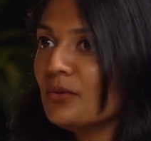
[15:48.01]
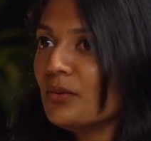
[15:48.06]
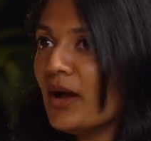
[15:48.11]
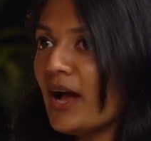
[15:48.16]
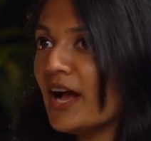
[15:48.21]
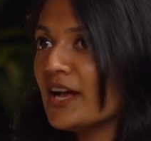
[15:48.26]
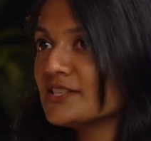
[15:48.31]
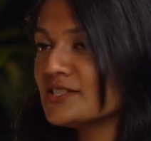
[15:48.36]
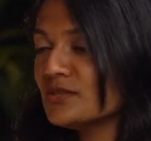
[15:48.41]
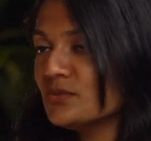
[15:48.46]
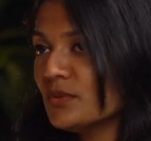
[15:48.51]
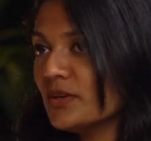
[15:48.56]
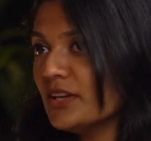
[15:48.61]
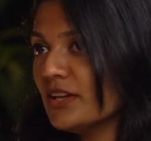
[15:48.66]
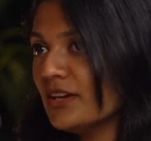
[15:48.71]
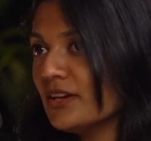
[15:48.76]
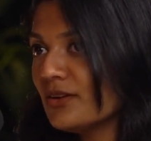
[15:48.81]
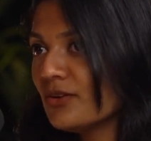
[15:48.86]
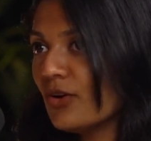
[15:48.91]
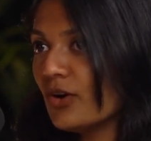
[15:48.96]
As in when
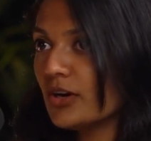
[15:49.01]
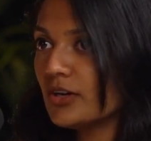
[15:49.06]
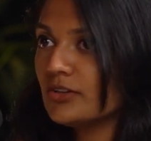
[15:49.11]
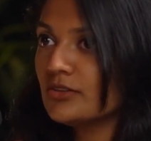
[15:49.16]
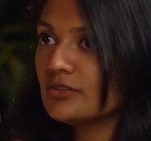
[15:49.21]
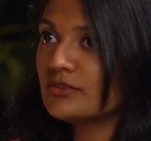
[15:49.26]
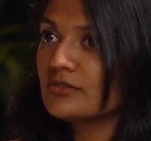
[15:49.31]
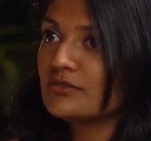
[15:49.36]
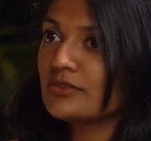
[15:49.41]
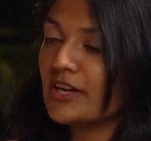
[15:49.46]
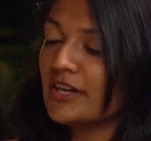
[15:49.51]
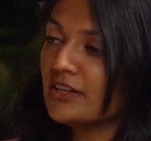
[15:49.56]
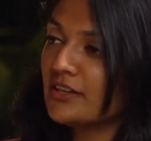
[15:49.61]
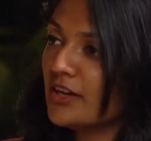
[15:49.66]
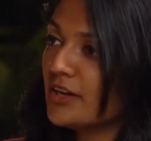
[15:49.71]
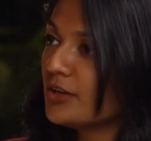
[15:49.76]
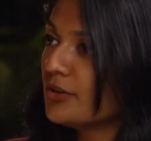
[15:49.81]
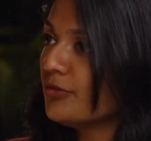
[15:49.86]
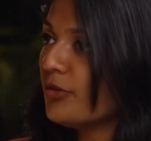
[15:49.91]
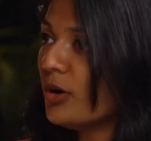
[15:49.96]
I got the right
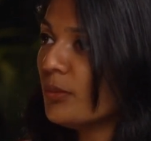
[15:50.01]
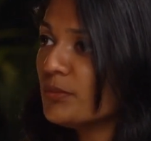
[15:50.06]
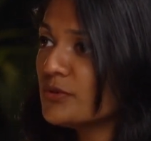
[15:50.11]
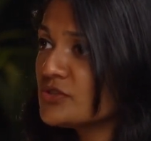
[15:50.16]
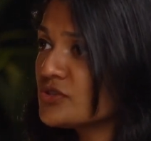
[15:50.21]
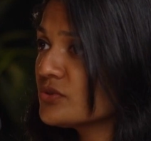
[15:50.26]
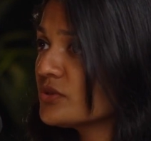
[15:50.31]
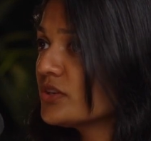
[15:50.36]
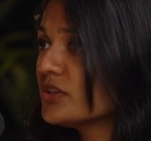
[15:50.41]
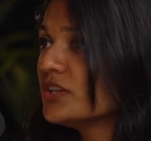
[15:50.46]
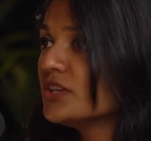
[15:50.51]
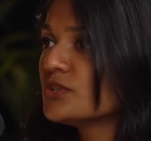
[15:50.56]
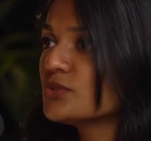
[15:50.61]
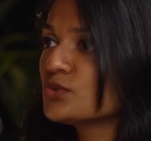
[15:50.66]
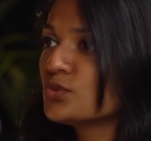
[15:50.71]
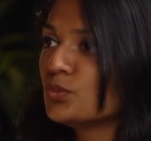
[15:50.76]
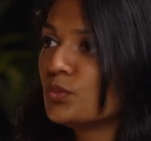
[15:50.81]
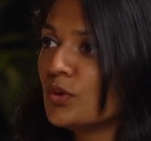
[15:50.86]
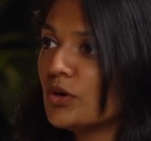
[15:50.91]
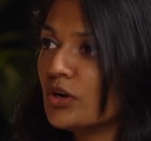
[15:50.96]
kind of opportunities
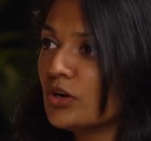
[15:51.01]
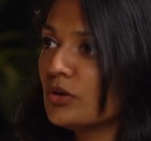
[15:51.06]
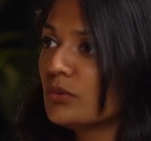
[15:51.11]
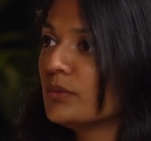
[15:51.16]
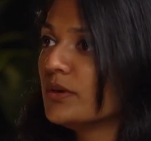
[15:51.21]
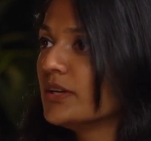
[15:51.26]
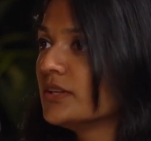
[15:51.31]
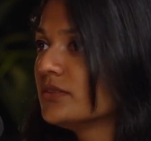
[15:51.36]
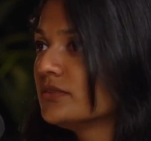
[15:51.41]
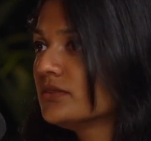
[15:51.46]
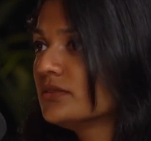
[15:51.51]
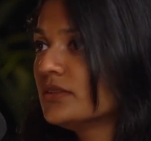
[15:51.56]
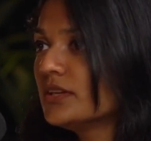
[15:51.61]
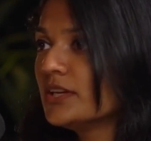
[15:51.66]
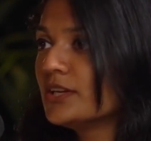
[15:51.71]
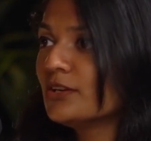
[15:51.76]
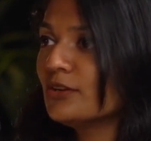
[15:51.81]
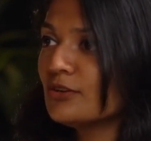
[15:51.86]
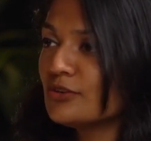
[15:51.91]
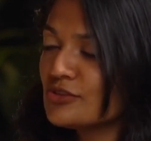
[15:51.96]
to work with
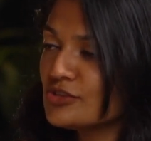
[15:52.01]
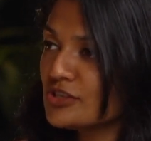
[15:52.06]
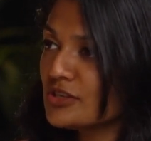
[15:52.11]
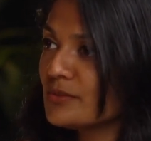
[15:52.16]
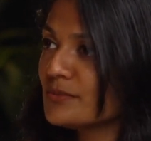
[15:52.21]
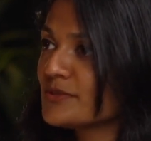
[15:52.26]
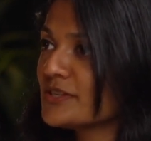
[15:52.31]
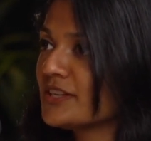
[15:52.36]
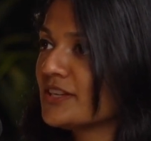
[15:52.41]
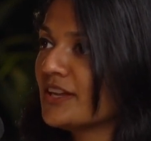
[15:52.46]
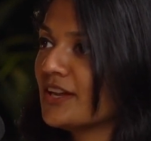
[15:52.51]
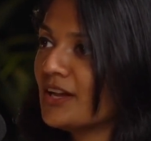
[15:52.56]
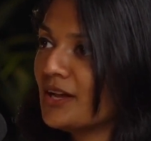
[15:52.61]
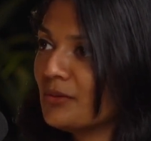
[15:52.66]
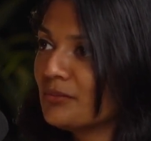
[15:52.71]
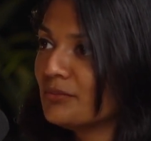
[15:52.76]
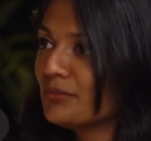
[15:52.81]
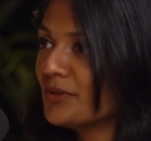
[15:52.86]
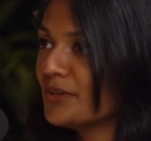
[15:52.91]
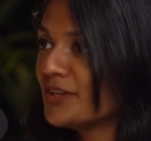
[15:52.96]
internships and like
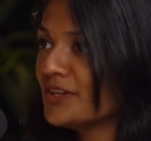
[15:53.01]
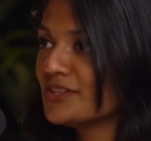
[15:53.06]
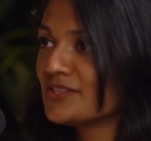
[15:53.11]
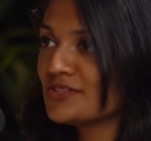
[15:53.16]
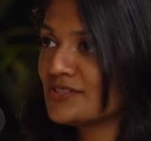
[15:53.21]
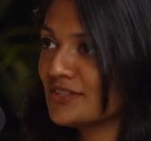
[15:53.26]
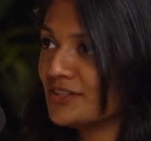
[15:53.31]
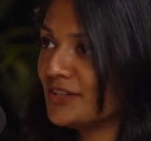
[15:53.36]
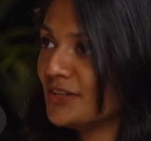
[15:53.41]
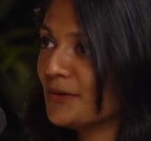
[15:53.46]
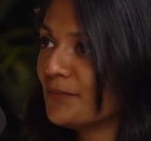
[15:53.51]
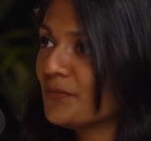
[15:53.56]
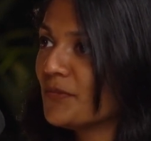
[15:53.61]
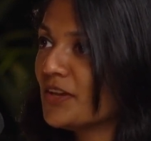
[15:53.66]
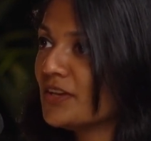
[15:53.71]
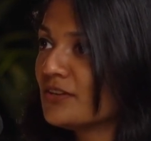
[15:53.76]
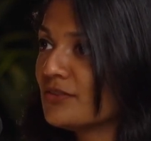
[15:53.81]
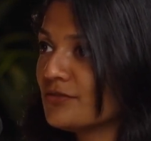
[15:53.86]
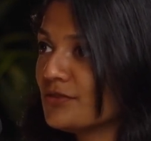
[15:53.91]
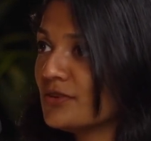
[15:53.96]
companies
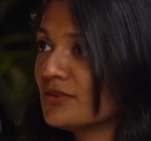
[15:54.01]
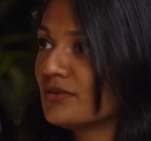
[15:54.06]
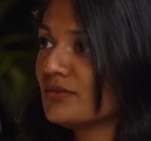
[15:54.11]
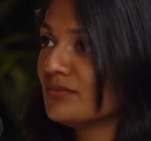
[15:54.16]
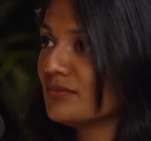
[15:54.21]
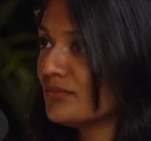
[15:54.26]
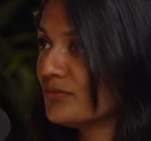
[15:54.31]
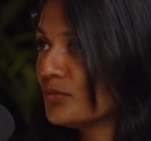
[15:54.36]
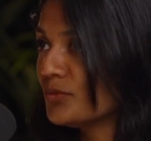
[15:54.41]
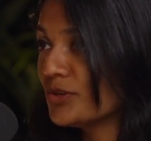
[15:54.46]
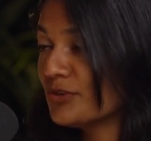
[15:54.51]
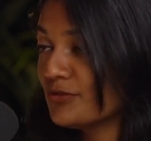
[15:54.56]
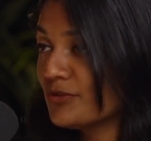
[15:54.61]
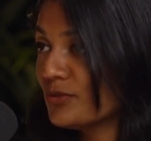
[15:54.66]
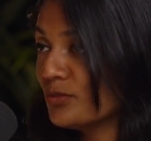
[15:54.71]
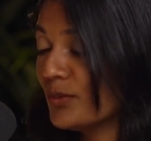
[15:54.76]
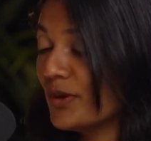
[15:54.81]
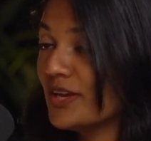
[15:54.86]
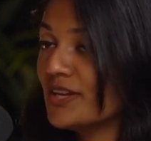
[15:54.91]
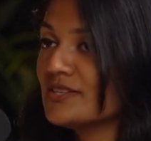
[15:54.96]
in
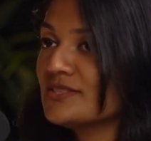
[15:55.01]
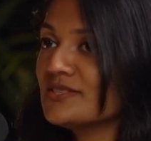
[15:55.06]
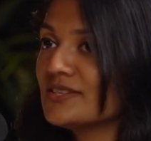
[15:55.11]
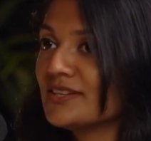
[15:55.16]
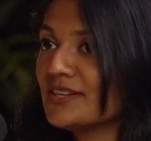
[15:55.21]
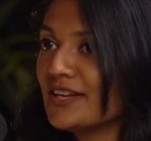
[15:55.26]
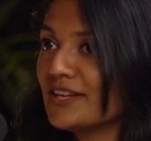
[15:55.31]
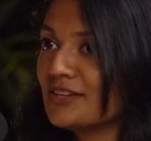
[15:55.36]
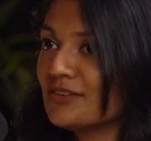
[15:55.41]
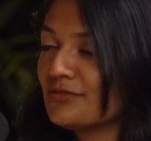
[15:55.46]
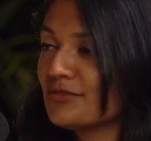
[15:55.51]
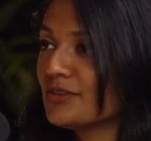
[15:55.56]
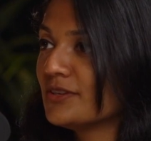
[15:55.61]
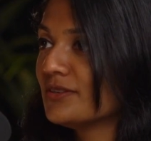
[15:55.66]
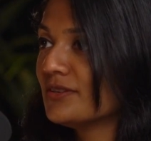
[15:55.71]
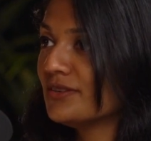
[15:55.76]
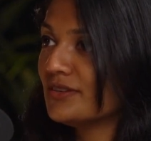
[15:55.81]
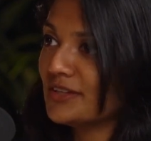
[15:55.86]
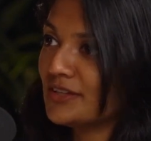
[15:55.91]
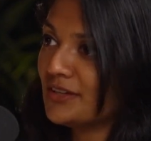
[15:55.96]
different ways and like
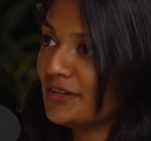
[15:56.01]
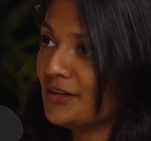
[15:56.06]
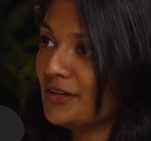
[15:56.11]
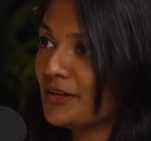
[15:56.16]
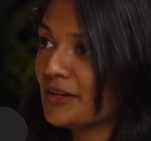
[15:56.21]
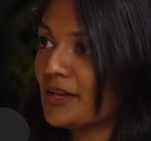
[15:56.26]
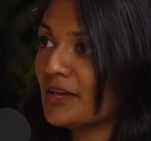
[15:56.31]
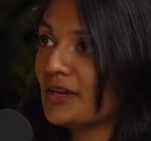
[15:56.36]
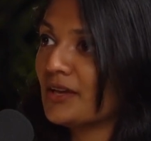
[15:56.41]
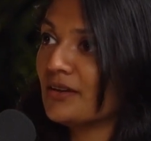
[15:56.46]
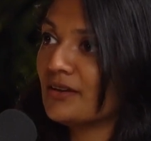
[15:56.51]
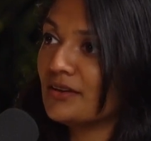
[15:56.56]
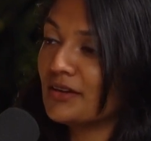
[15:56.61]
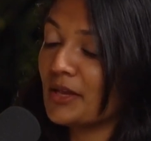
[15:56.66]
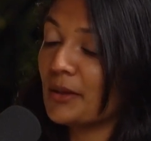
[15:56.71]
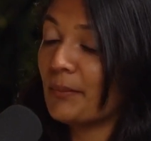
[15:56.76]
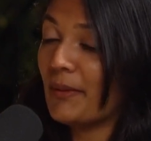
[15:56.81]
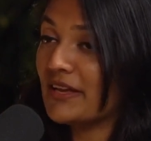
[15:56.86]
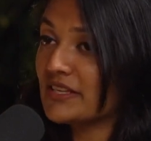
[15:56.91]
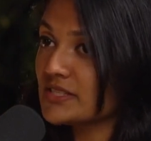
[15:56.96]
different
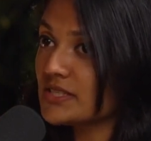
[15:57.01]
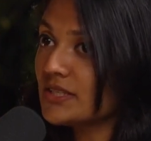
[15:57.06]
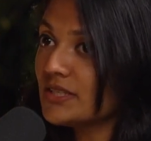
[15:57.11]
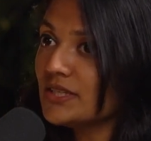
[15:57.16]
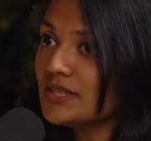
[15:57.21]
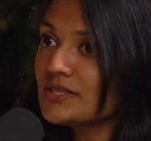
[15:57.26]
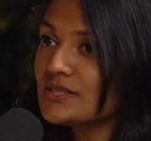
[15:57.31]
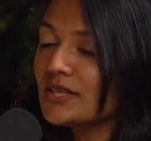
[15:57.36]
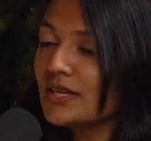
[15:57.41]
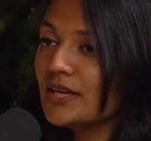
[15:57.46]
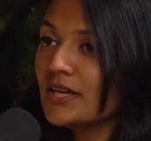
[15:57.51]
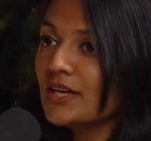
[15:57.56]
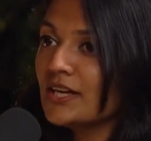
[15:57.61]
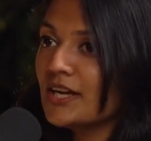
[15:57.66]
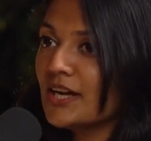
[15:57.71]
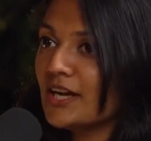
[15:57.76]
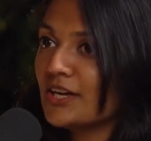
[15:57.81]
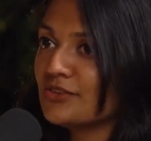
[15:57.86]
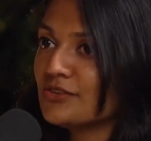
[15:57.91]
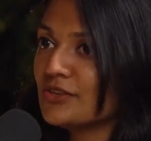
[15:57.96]
capacities,
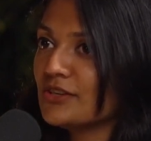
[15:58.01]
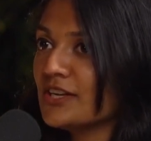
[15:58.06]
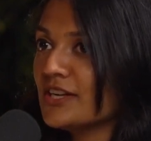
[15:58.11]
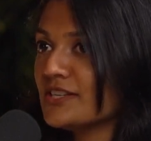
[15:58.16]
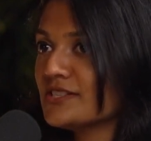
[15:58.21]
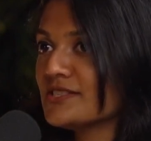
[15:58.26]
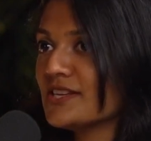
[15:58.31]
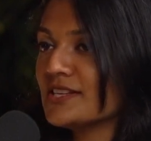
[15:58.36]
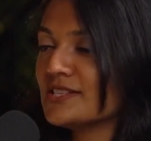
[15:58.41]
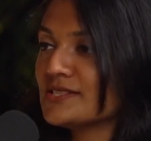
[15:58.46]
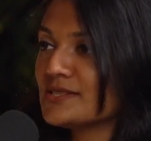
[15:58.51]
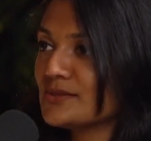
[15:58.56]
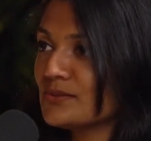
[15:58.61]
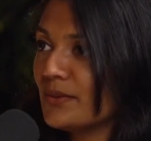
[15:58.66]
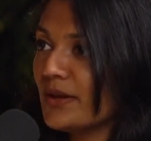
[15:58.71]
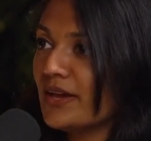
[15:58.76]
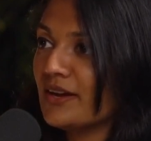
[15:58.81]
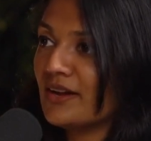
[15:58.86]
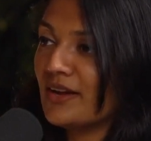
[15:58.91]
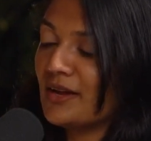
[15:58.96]
I realized that's
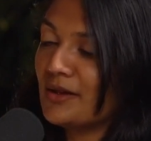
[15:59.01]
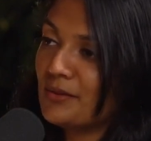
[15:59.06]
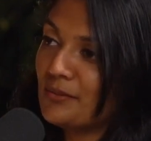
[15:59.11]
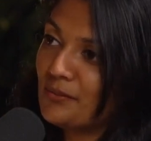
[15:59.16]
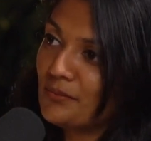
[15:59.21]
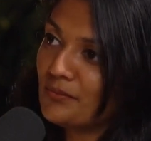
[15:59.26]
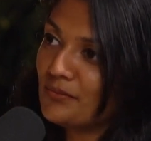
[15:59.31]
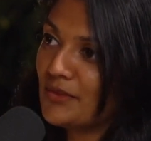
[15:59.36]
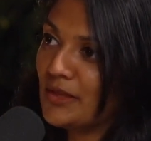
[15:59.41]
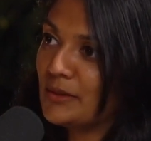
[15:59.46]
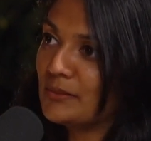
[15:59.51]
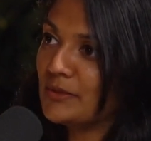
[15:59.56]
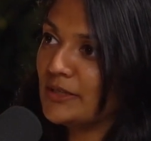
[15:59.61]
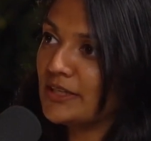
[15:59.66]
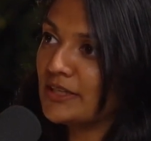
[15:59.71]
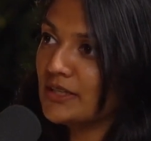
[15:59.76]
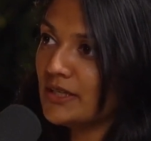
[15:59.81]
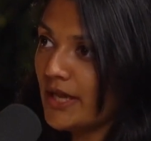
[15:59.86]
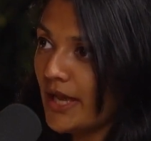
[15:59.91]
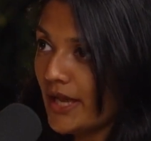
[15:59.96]
where I'm
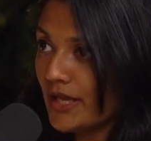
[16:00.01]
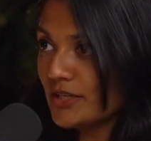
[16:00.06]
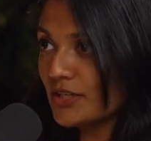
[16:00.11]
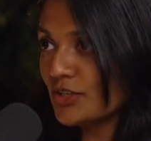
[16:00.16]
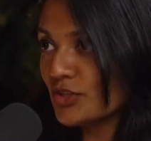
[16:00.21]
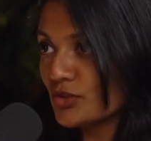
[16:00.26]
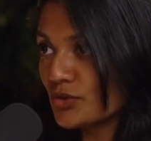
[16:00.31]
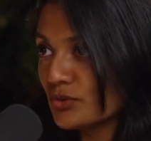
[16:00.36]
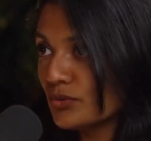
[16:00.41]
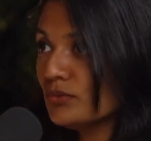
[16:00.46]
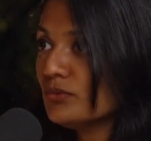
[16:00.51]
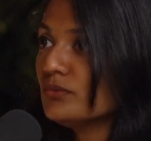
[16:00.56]
like headed to.